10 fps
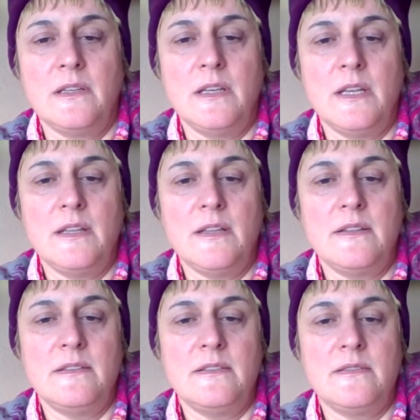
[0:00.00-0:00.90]
And
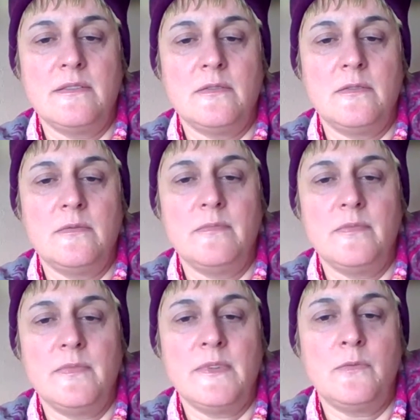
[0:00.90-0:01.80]
then so
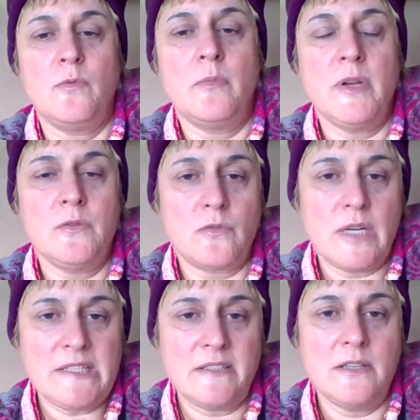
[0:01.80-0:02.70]
the woman who
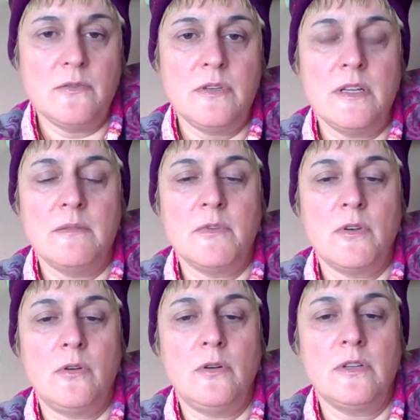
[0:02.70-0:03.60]
rescued him
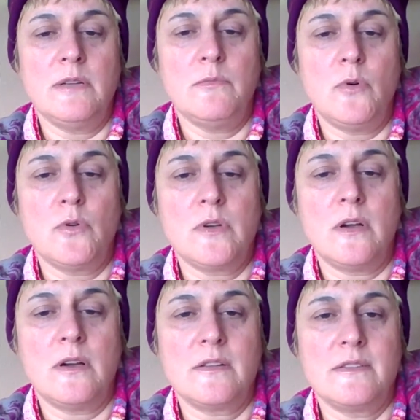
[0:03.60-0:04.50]
called him
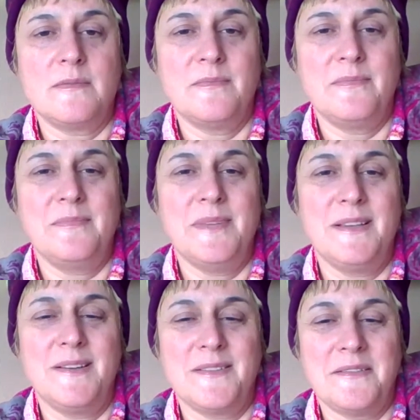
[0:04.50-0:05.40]
Botox
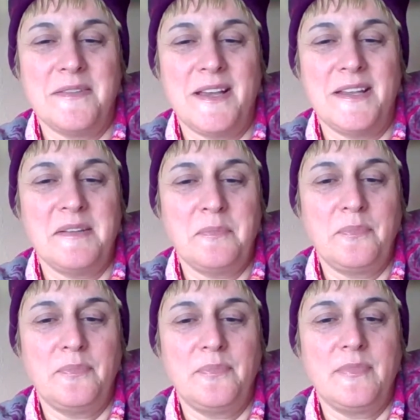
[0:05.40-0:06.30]
because of that.
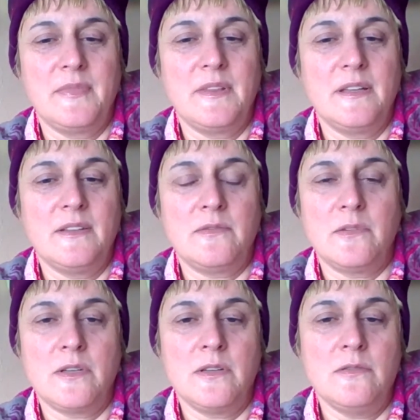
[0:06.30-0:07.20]
It's
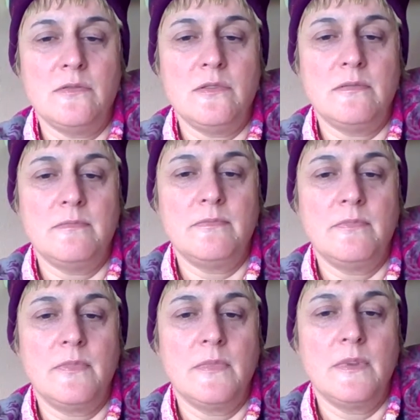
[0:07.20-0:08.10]
real cute.
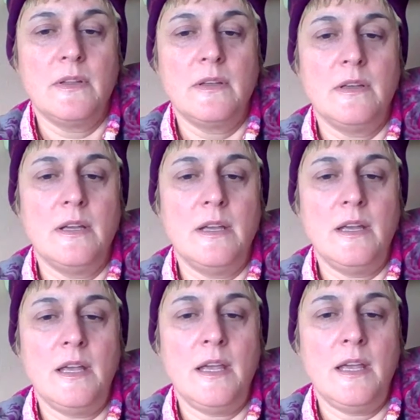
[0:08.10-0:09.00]

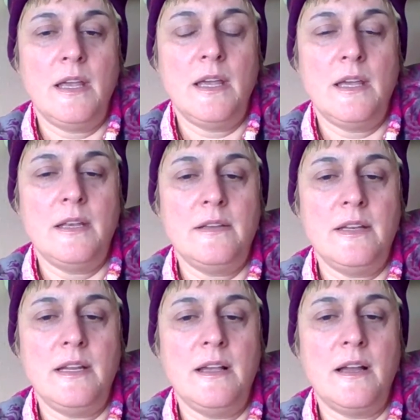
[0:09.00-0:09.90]
And
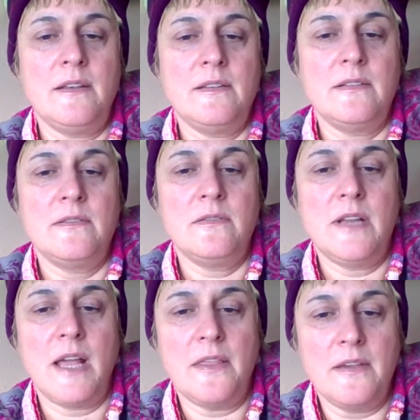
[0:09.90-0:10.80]
he got
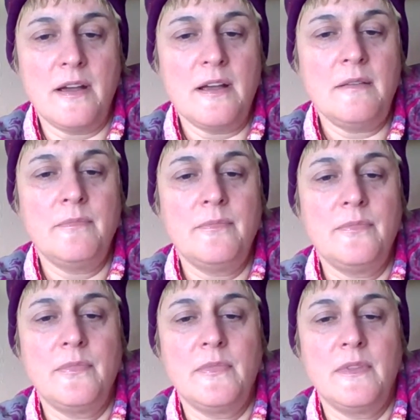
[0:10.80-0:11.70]
together
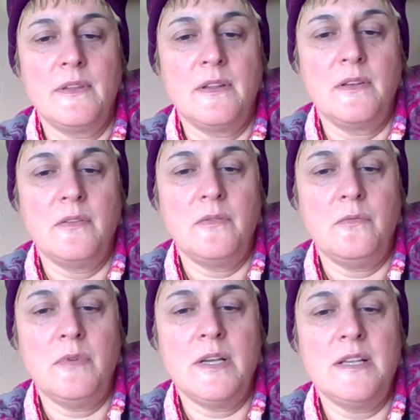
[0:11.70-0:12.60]

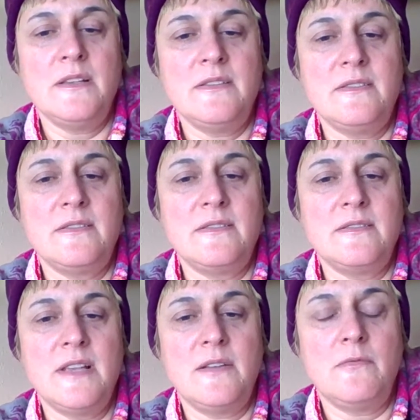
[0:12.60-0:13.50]

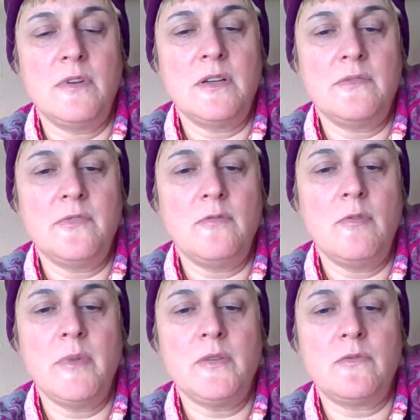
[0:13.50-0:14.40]
with that wonderful
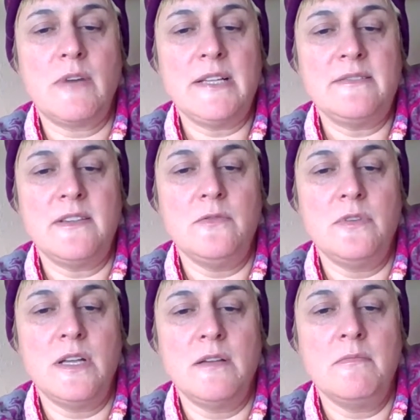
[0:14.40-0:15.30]
woman who
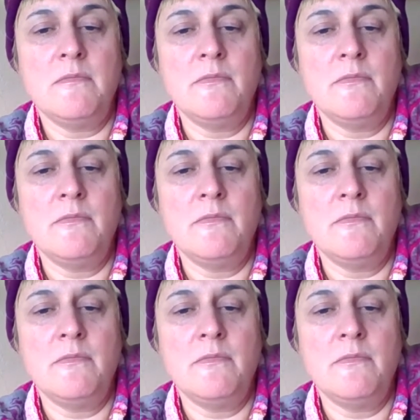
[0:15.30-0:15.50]
rescued him,